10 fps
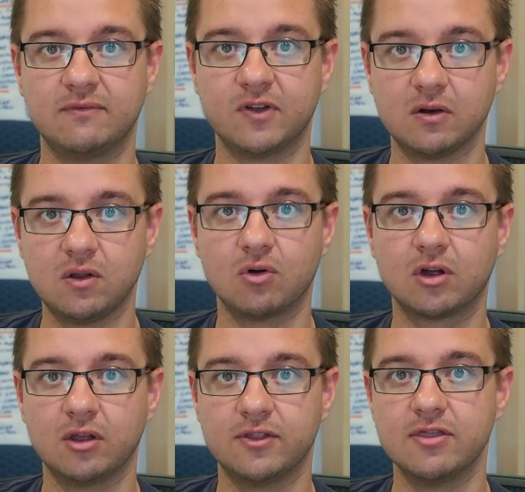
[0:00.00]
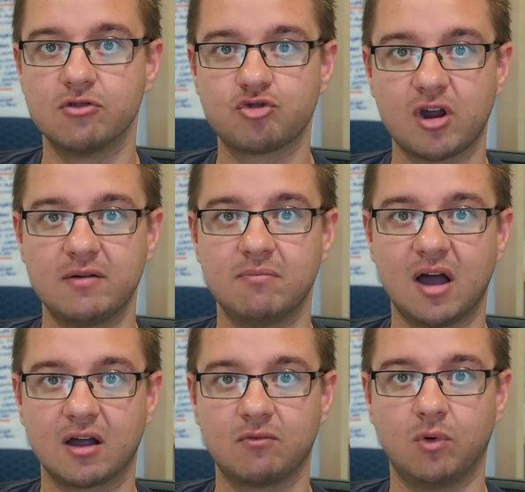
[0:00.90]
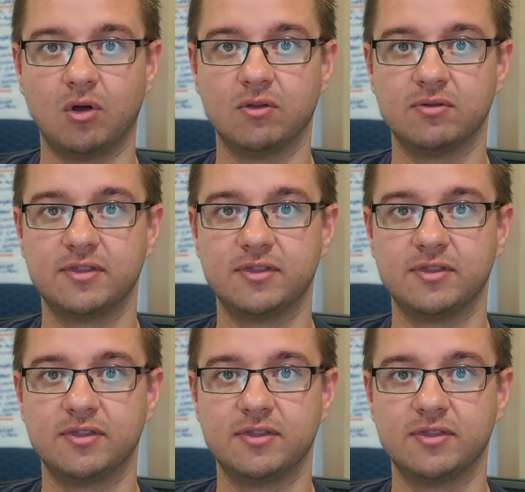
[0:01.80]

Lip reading: for longer than the trademark was,